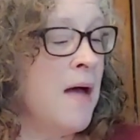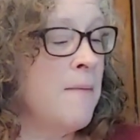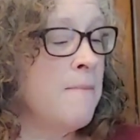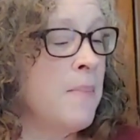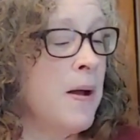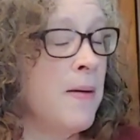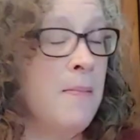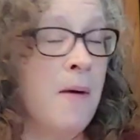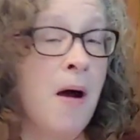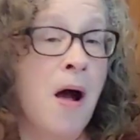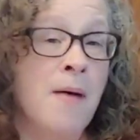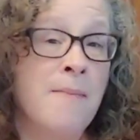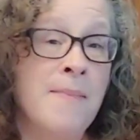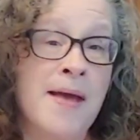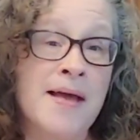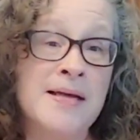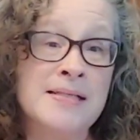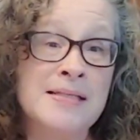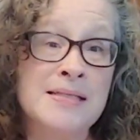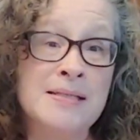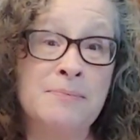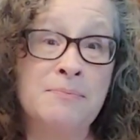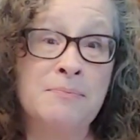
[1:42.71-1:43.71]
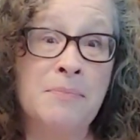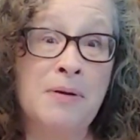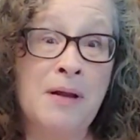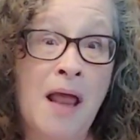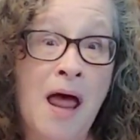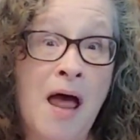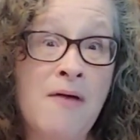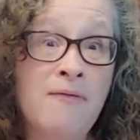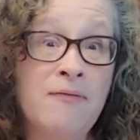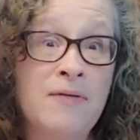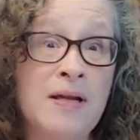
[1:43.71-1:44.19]
My mom has some
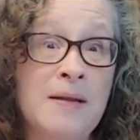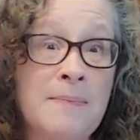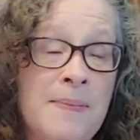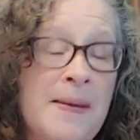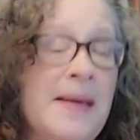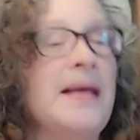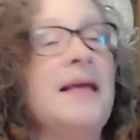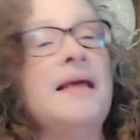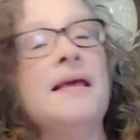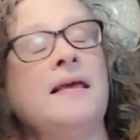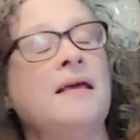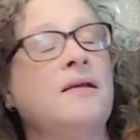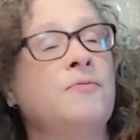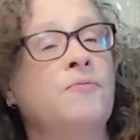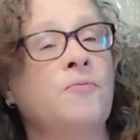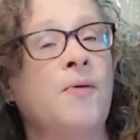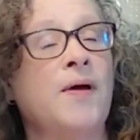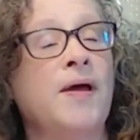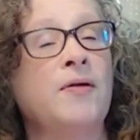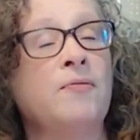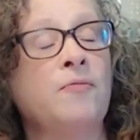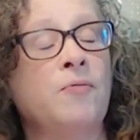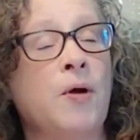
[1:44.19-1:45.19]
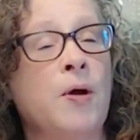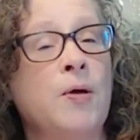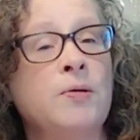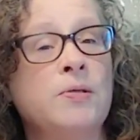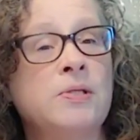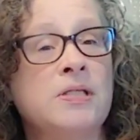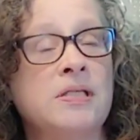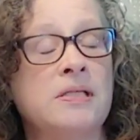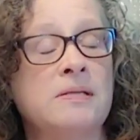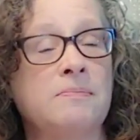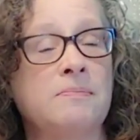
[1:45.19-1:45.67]
lovely pink and red
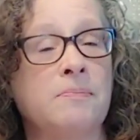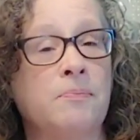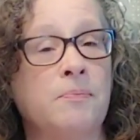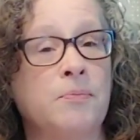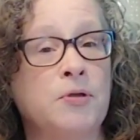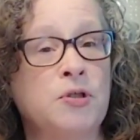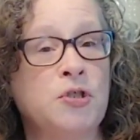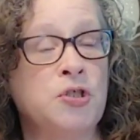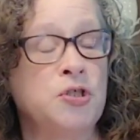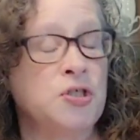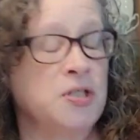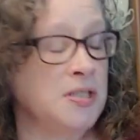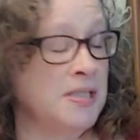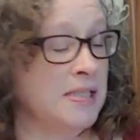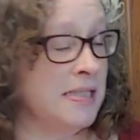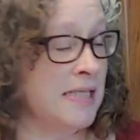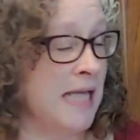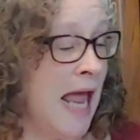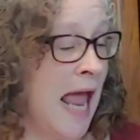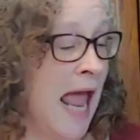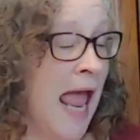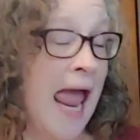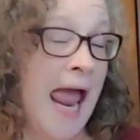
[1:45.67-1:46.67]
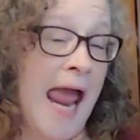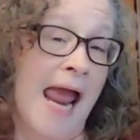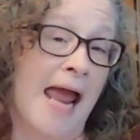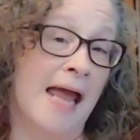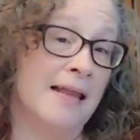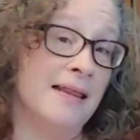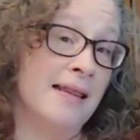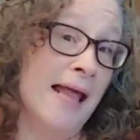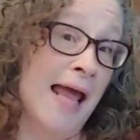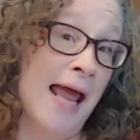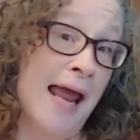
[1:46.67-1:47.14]
rose bushes,
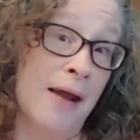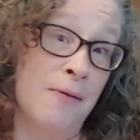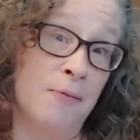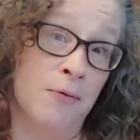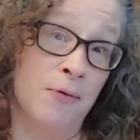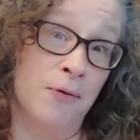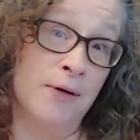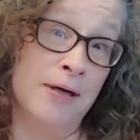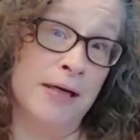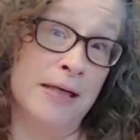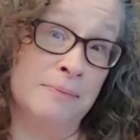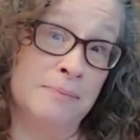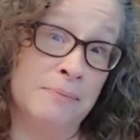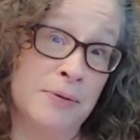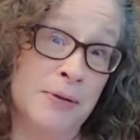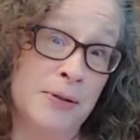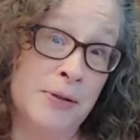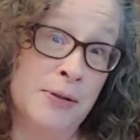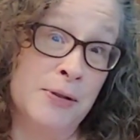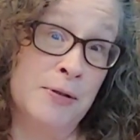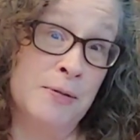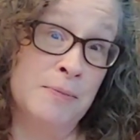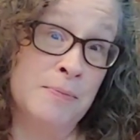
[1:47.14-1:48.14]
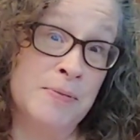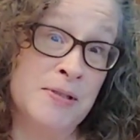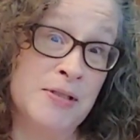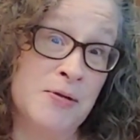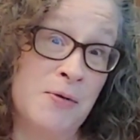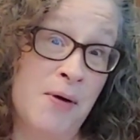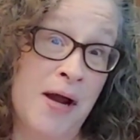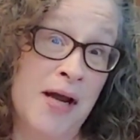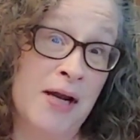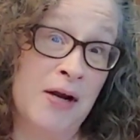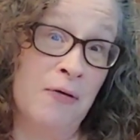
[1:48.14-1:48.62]
and they were in bloom,
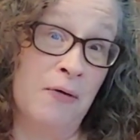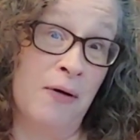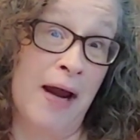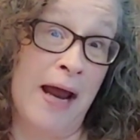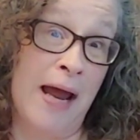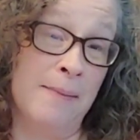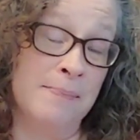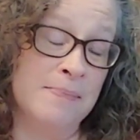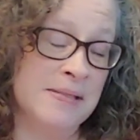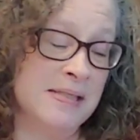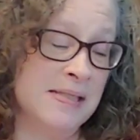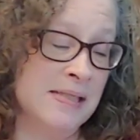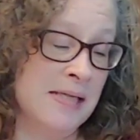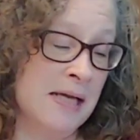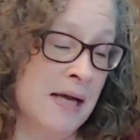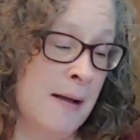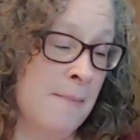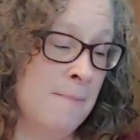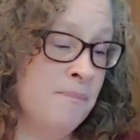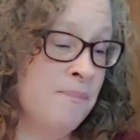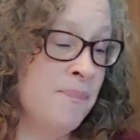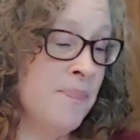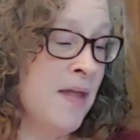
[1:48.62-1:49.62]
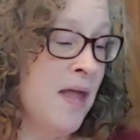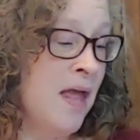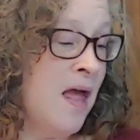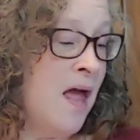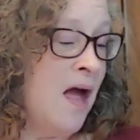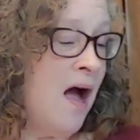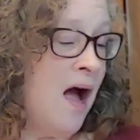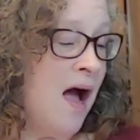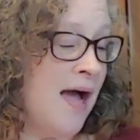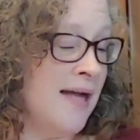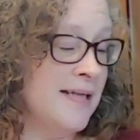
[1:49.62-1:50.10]
so I grabbed some.
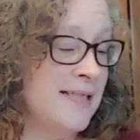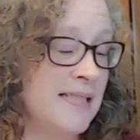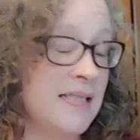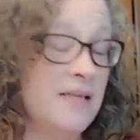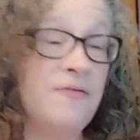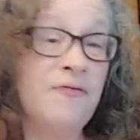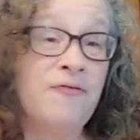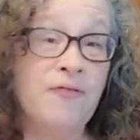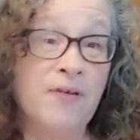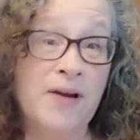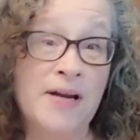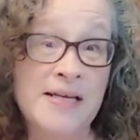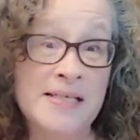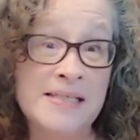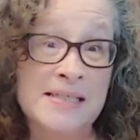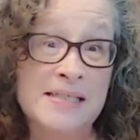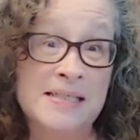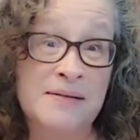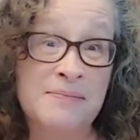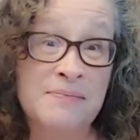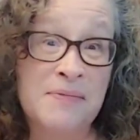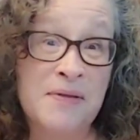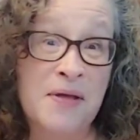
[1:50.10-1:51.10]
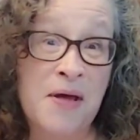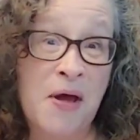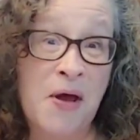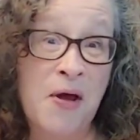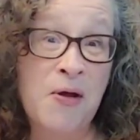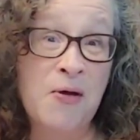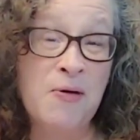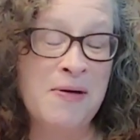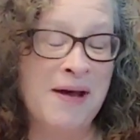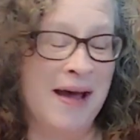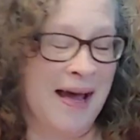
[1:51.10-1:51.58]
I did freeze them
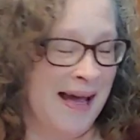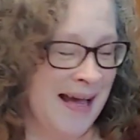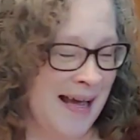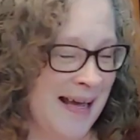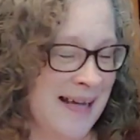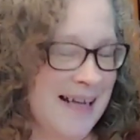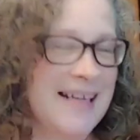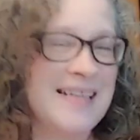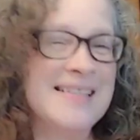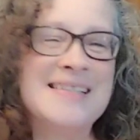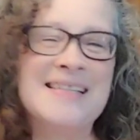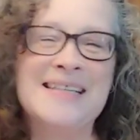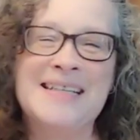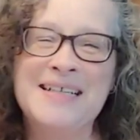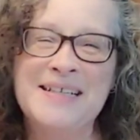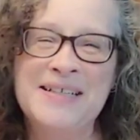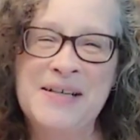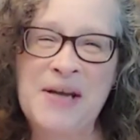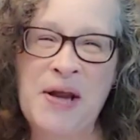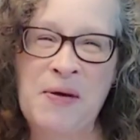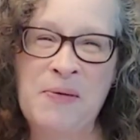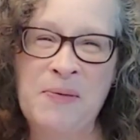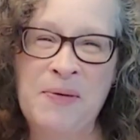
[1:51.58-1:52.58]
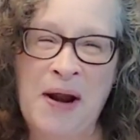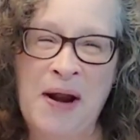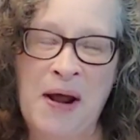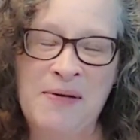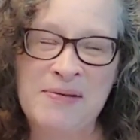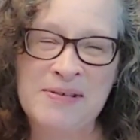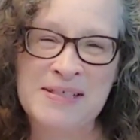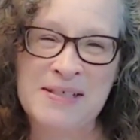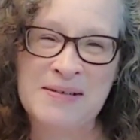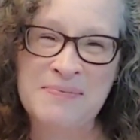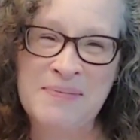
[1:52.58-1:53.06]
though, because I didn't know when I
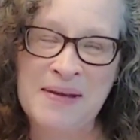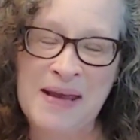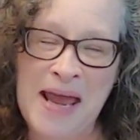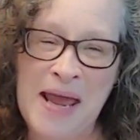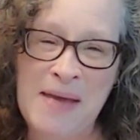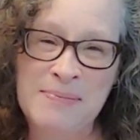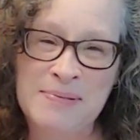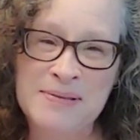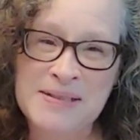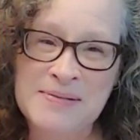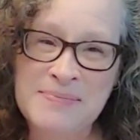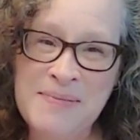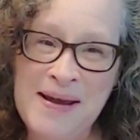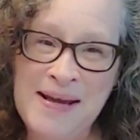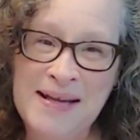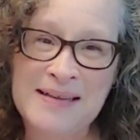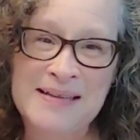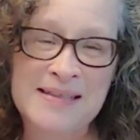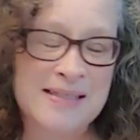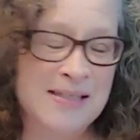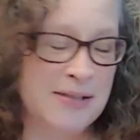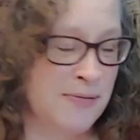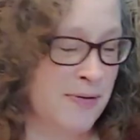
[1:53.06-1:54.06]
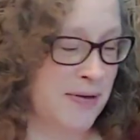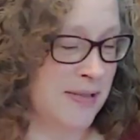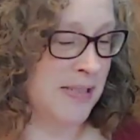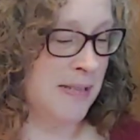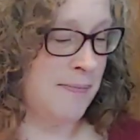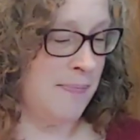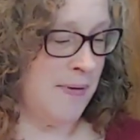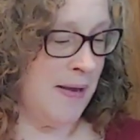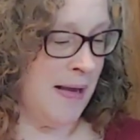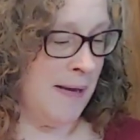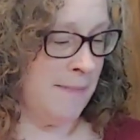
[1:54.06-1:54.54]
was going to be able to make this
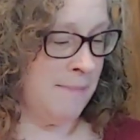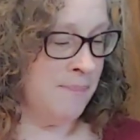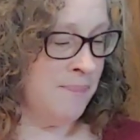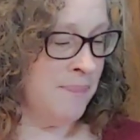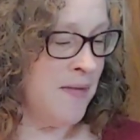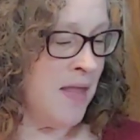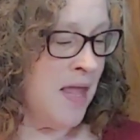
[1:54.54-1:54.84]
recipe.